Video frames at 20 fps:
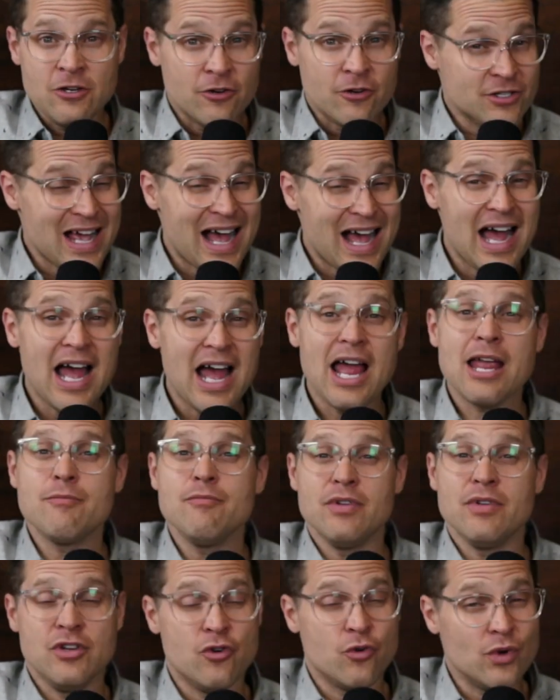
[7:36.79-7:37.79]

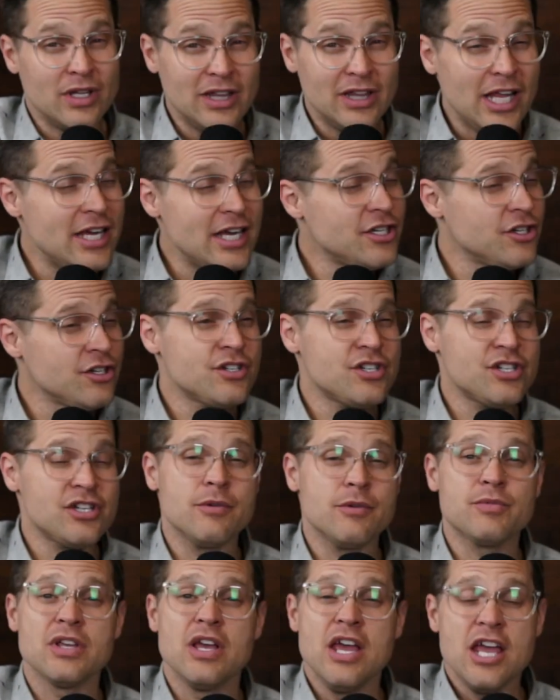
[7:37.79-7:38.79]
time, your
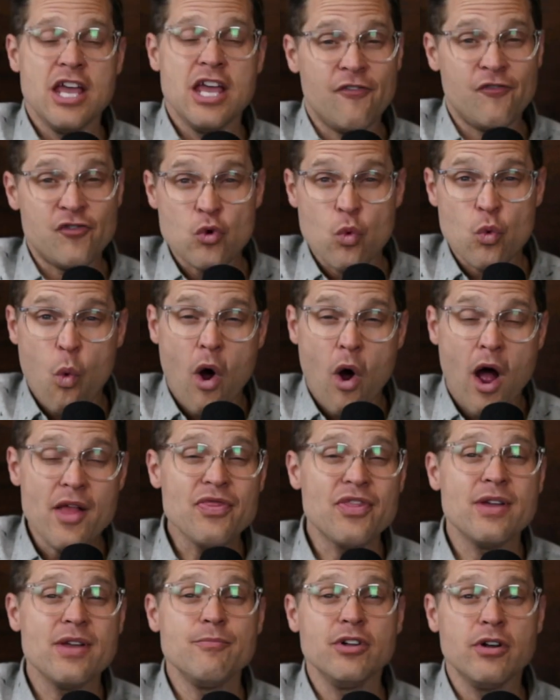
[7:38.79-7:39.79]
relationships. If you
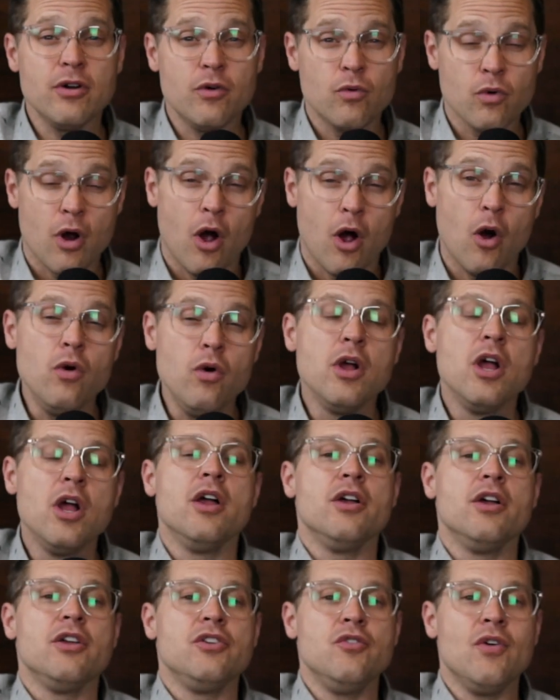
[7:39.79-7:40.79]
want them to grow,
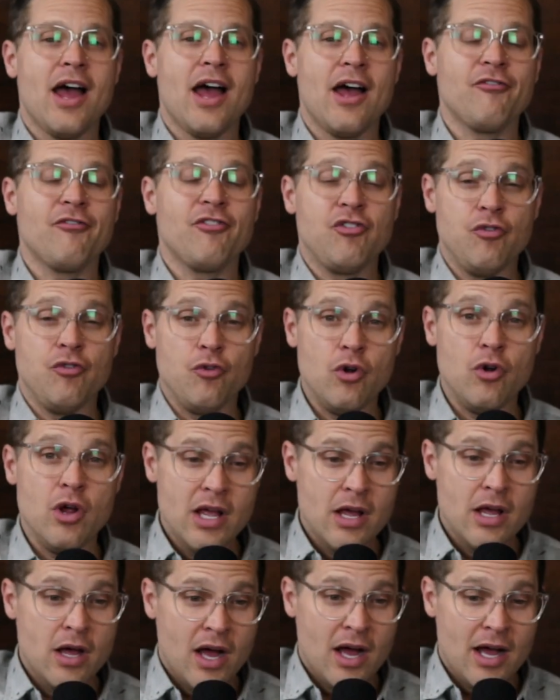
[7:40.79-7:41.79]
you have to
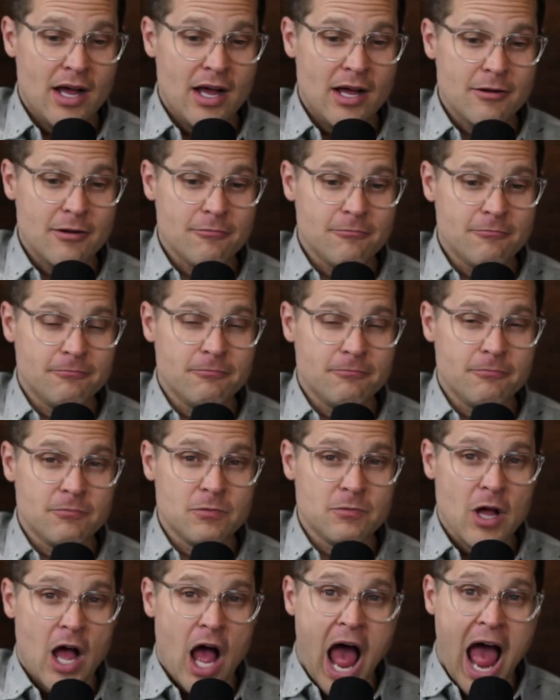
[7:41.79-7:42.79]

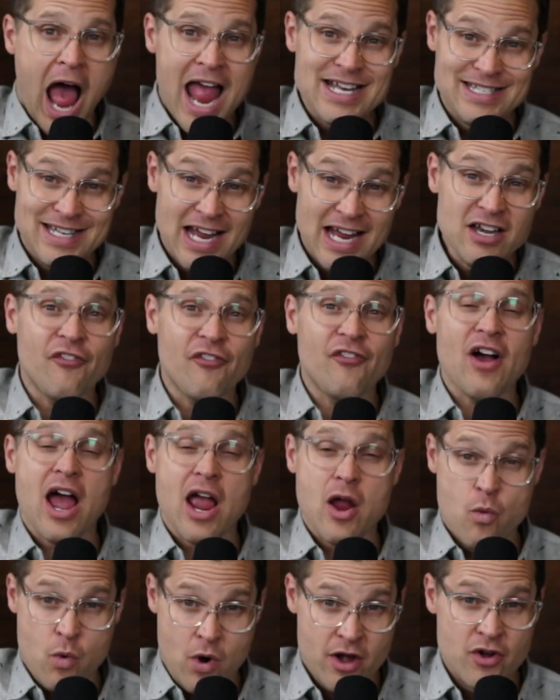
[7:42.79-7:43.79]

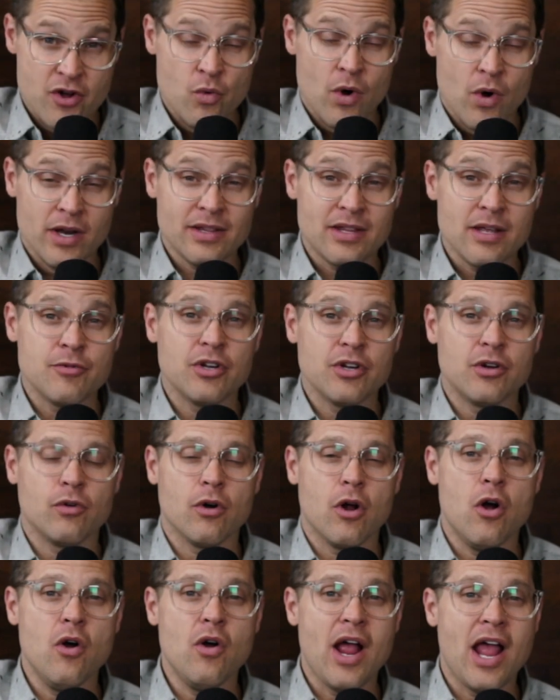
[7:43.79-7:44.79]
identify where you want them to
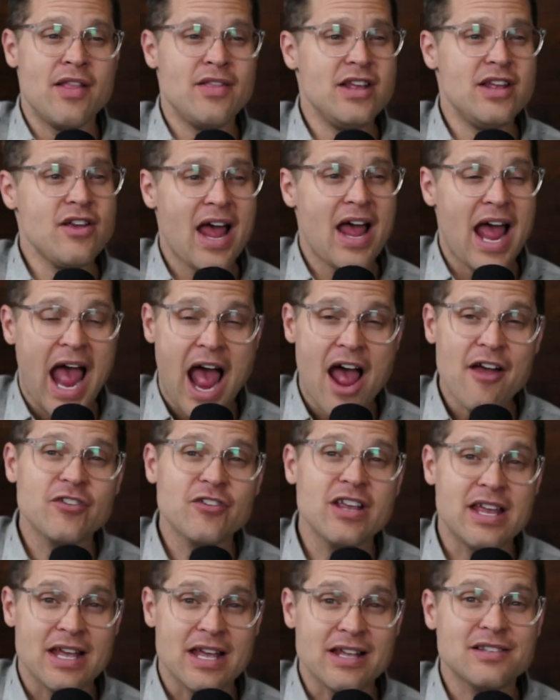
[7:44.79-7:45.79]
grow, and then you have
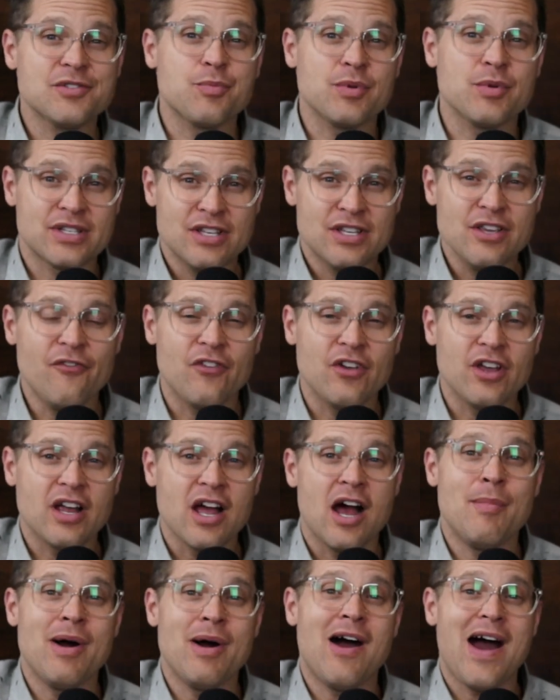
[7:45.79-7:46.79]
to get specific
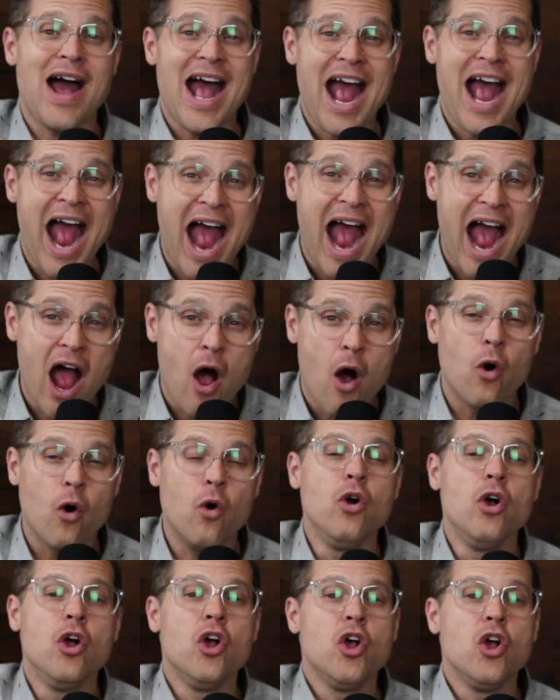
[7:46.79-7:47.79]
about how